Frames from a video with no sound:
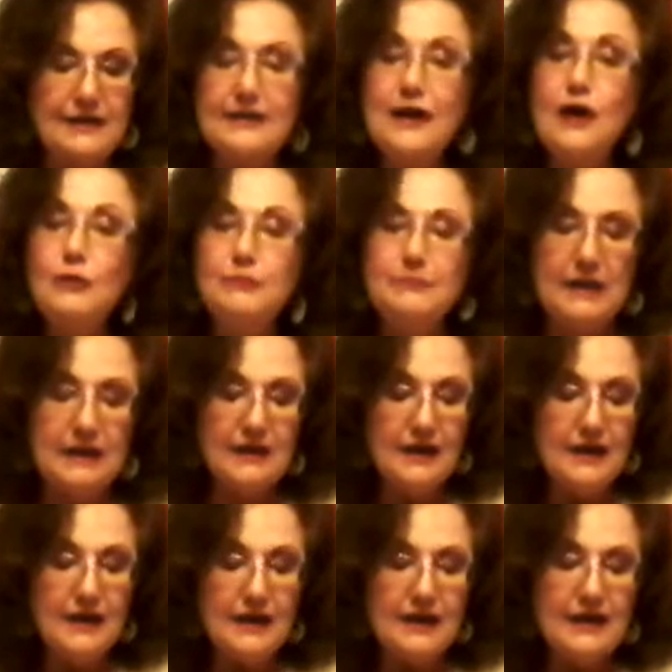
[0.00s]
and helped me.
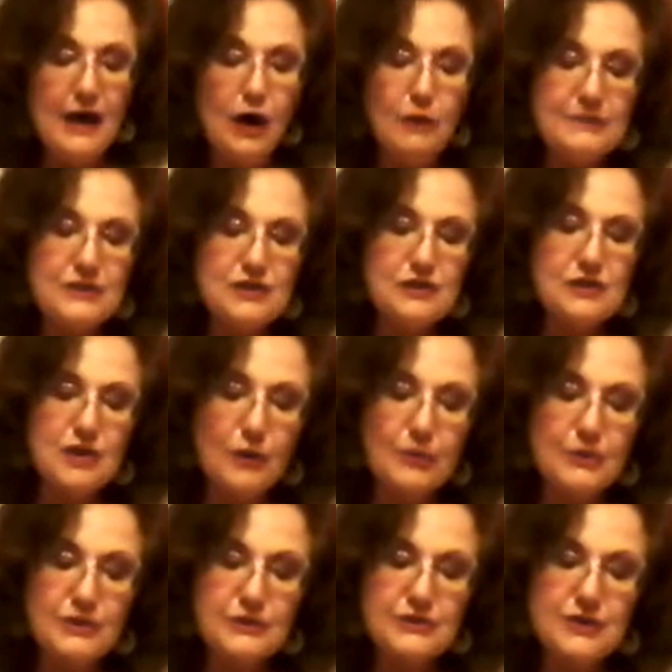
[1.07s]
He helped me to
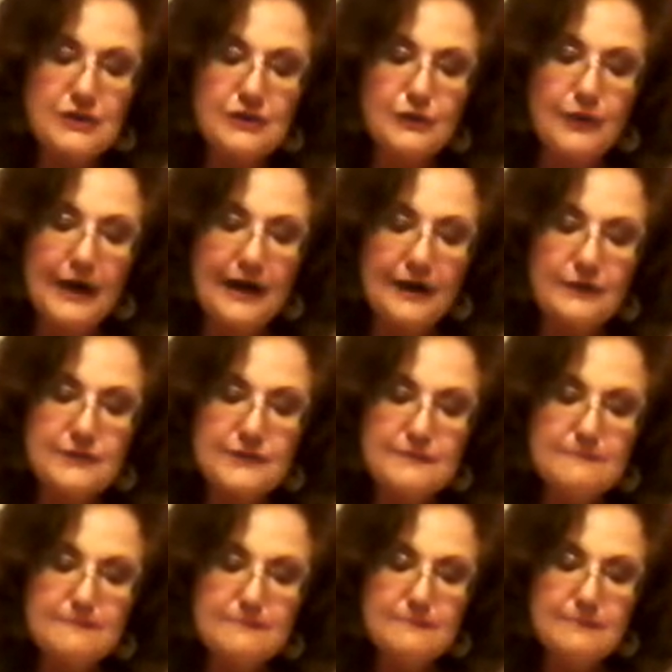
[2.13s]
lower her to the ground.
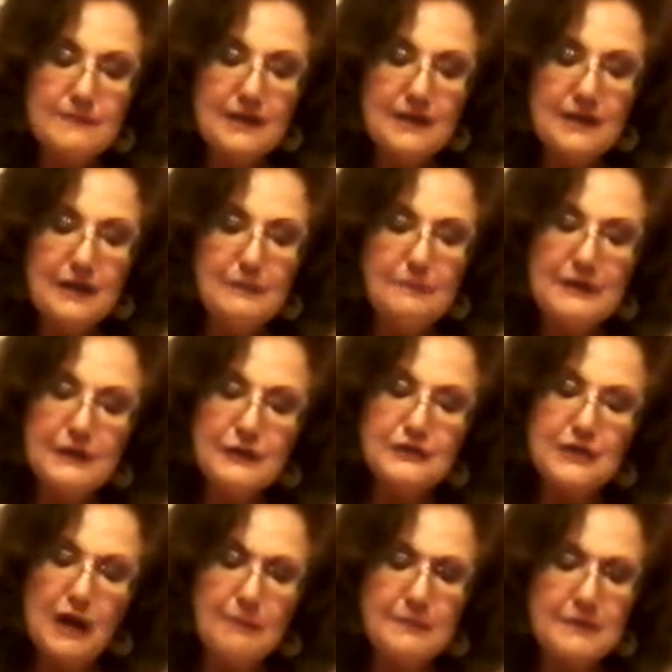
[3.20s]
He peered
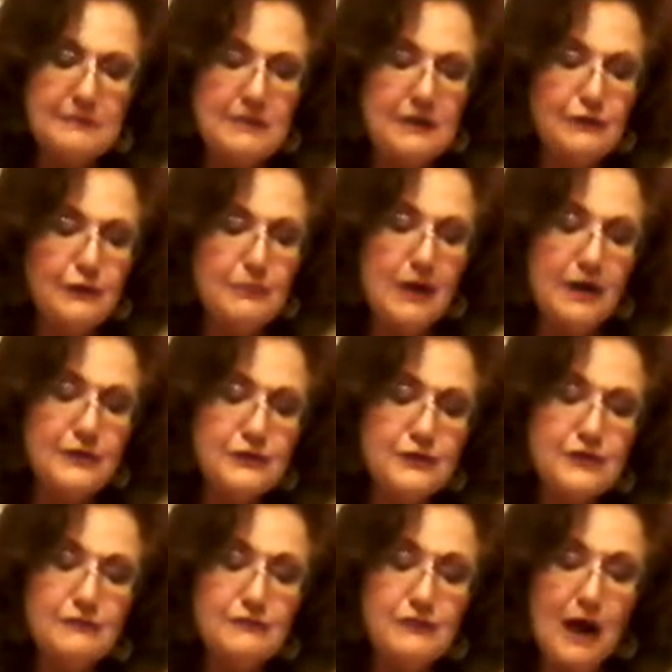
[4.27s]
up at me from under
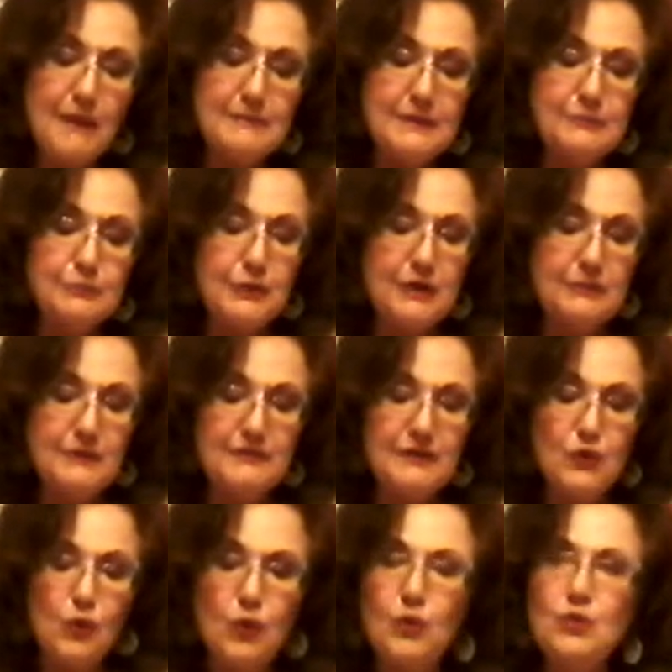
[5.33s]
the floppy brim of
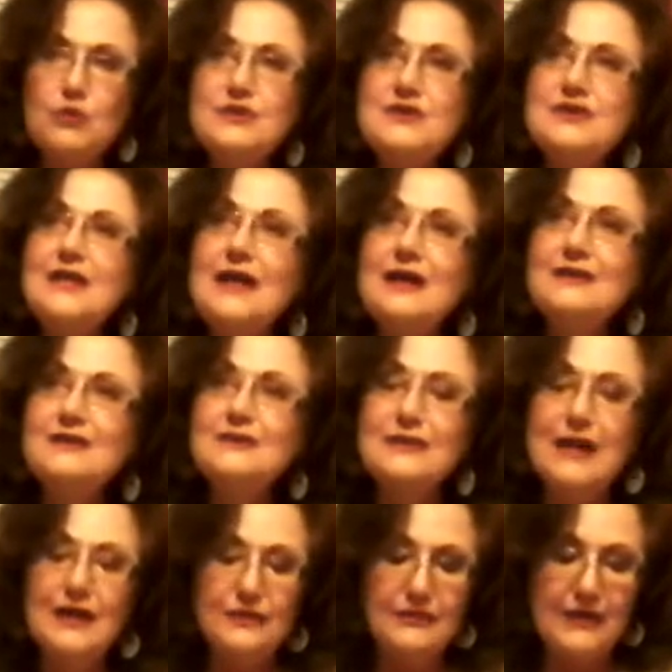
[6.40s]
an old stained
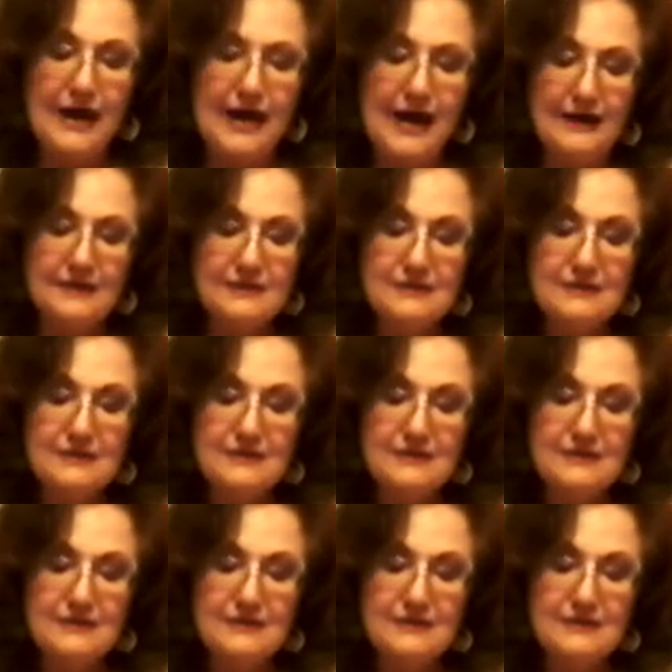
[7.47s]
leather hat